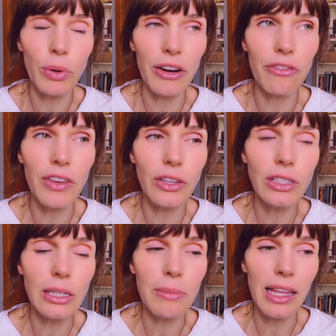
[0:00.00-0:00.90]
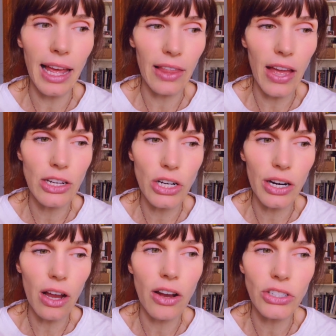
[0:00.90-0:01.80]
where it feels to me like that
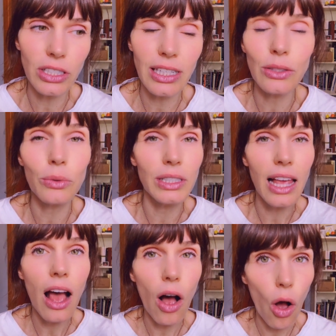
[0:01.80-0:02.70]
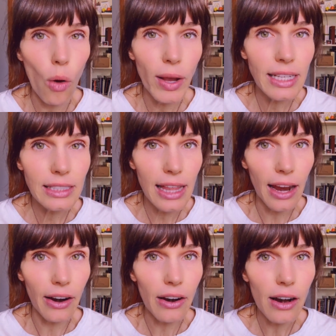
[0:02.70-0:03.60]
dark consciousness was always
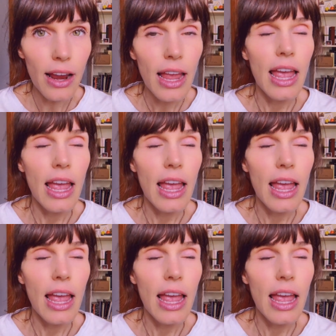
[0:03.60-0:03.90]
there.